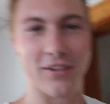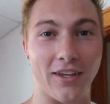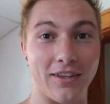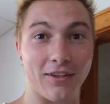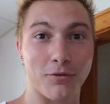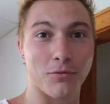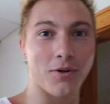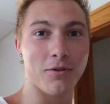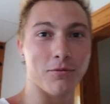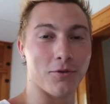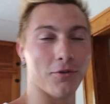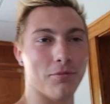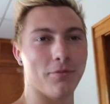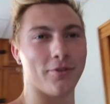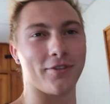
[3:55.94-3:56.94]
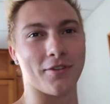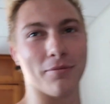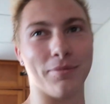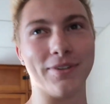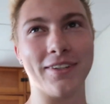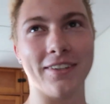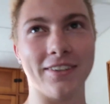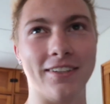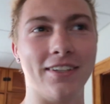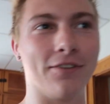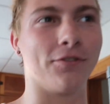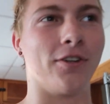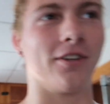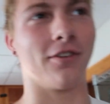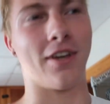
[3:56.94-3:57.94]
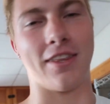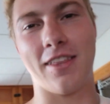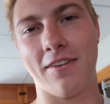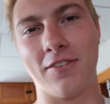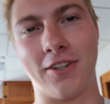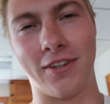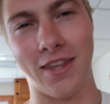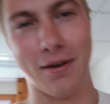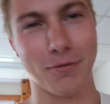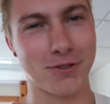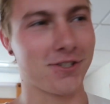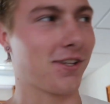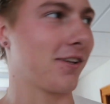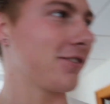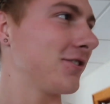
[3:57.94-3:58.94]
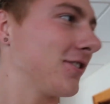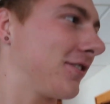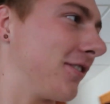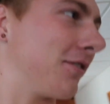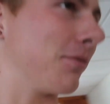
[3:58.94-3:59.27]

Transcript: okay, this one room was completely different. Okay, they haven't done that much to the house, just